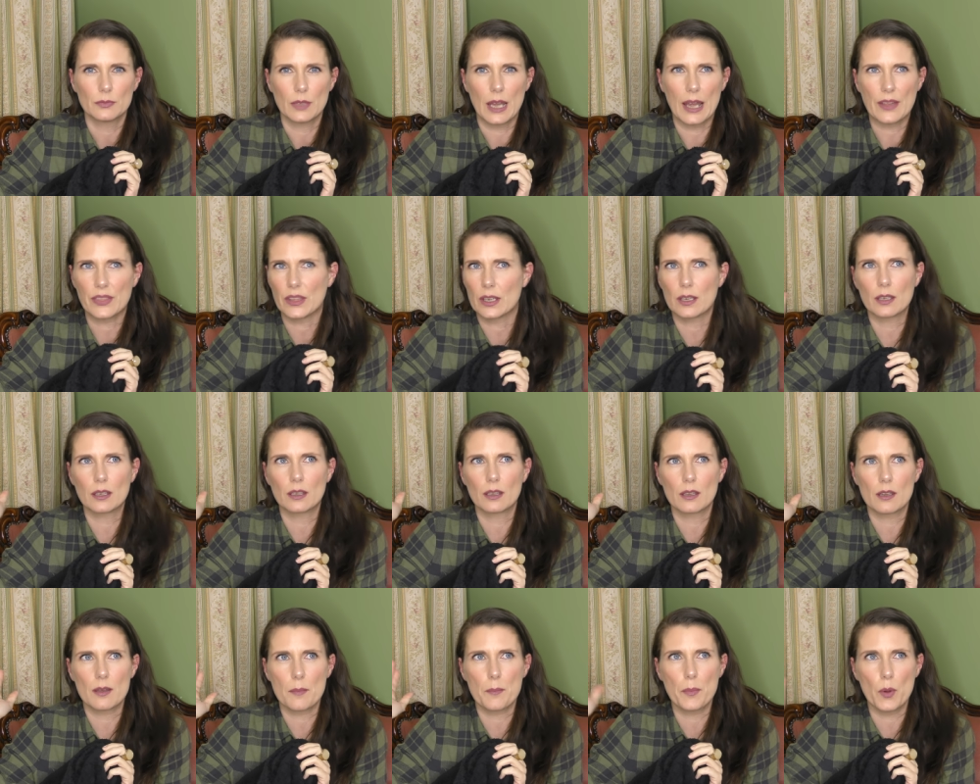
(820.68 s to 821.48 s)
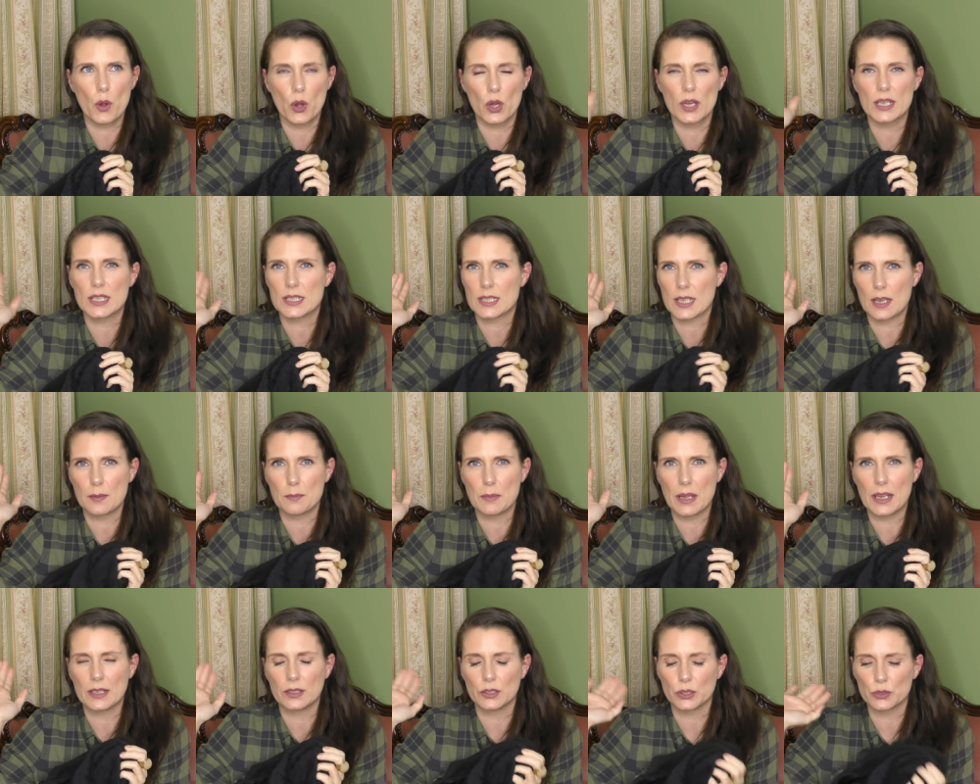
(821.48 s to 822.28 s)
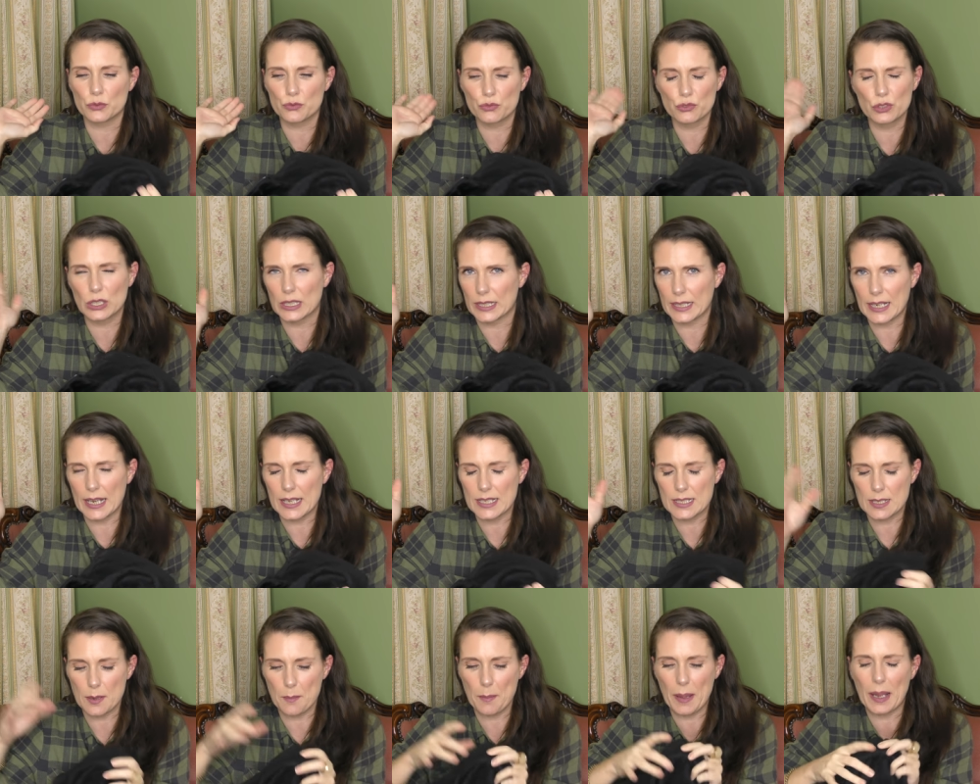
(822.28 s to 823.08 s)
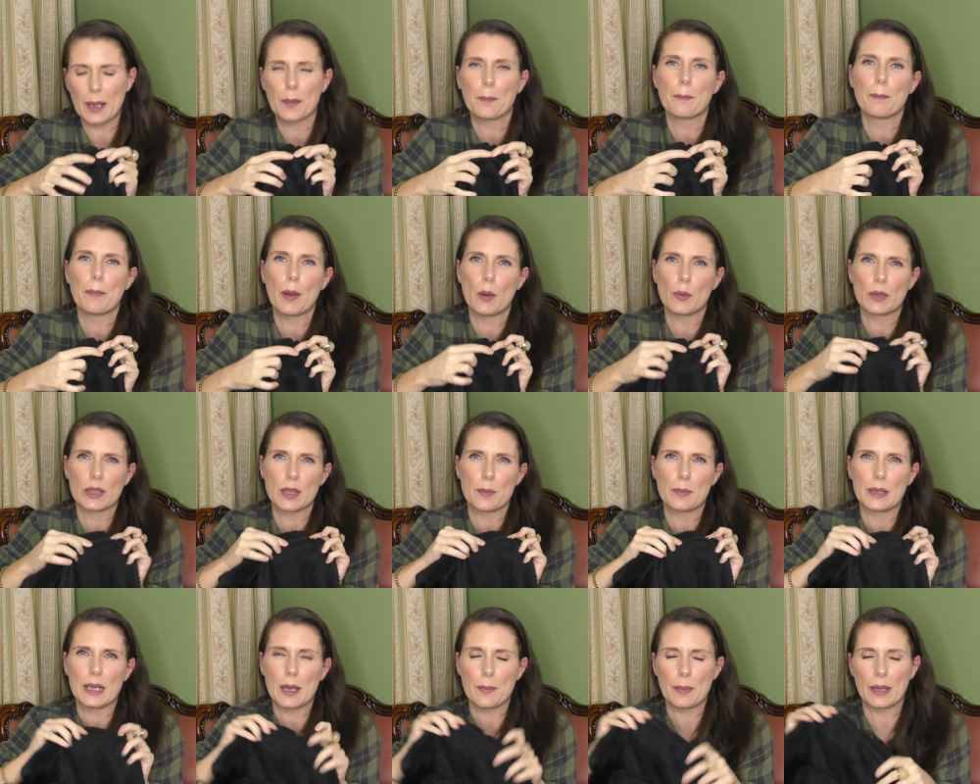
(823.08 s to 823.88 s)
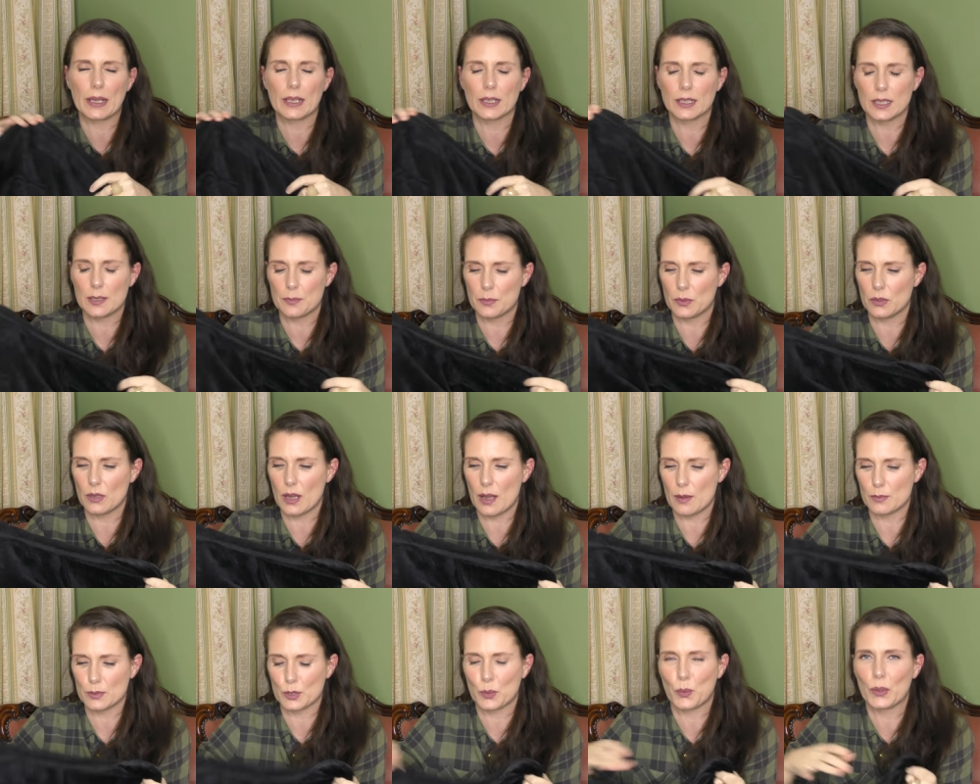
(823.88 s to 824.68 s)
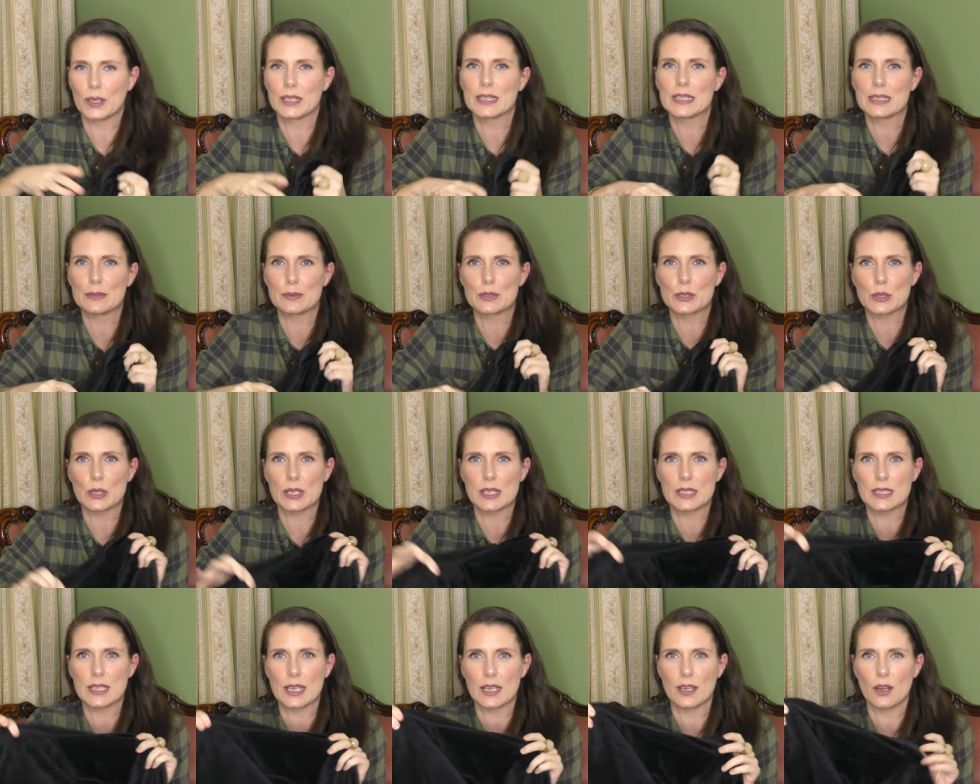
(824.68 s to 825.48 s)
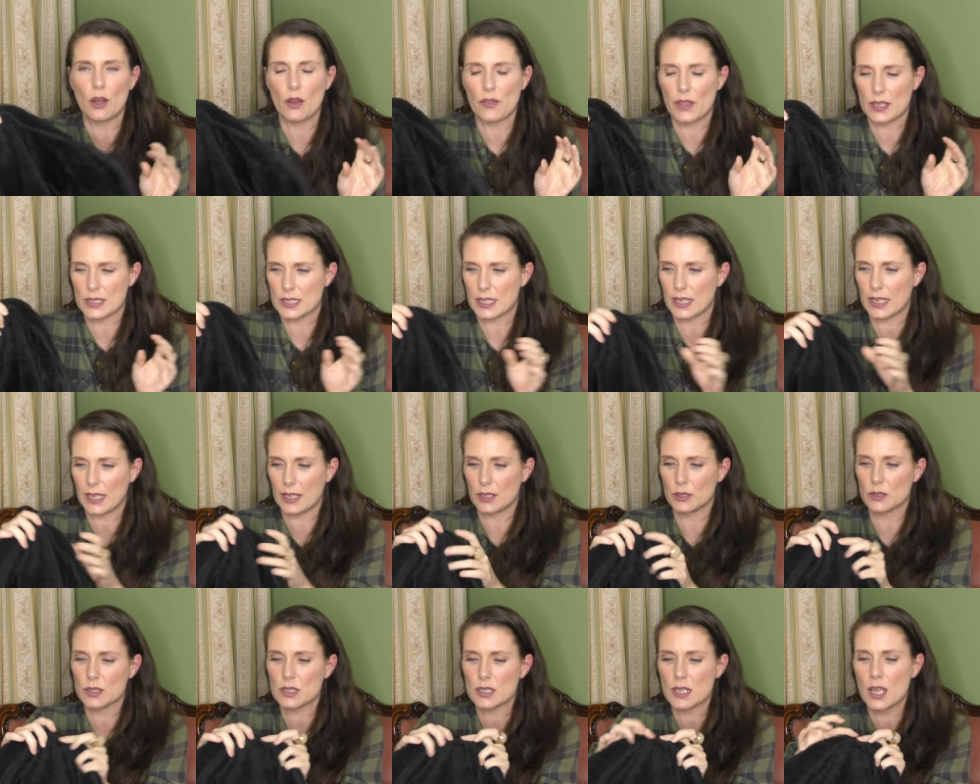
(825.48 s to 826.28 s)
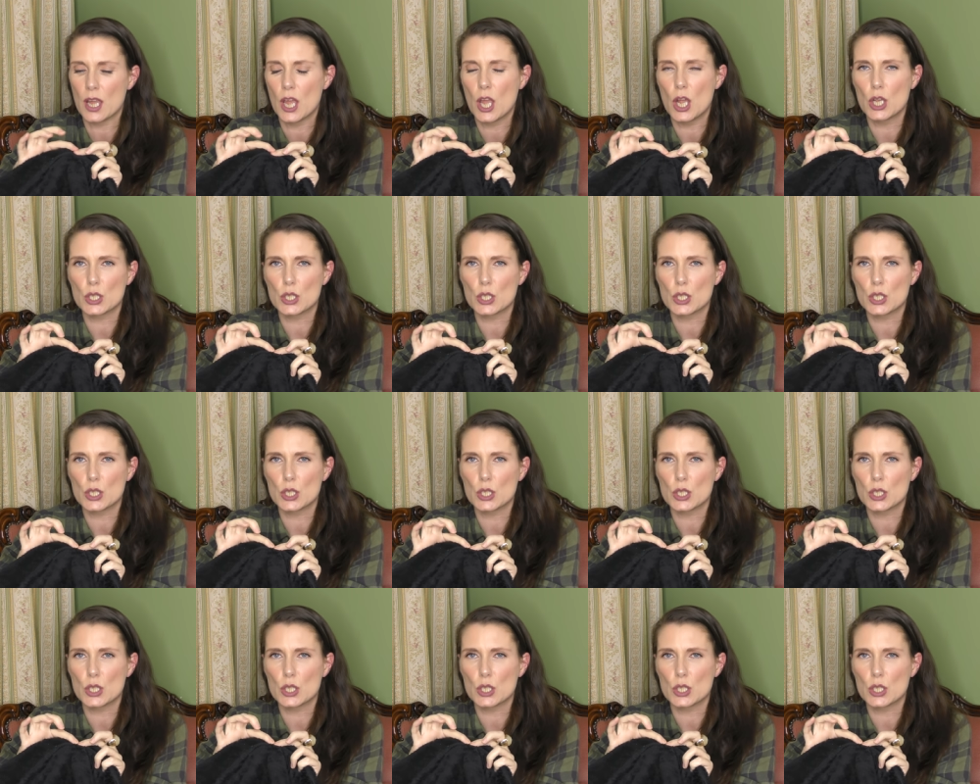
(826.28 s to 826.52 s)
I think boys and men looked really nice in pink, but with it being a pink label, I was worried they was going to say, oh, that's a girls.